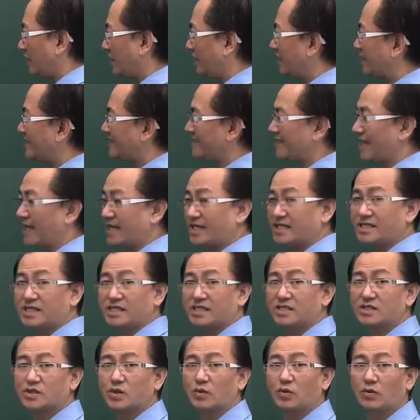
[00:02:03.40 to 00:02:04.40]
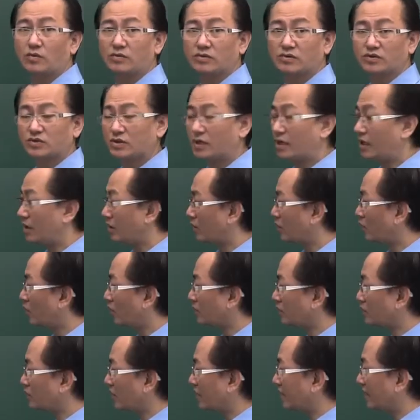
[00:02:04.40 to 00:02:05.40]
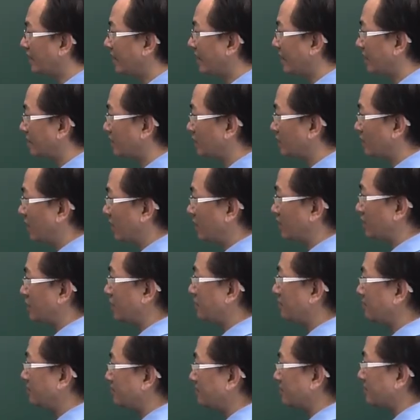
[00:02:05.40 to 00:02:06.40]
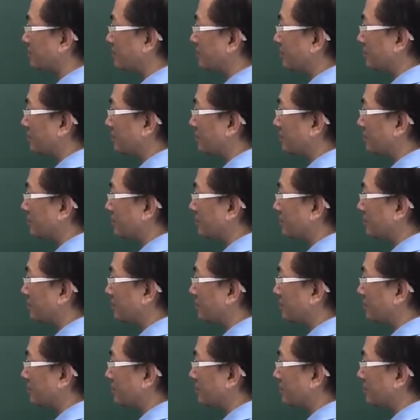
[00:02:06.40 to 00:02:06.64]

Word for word: in this case is quadratic expression,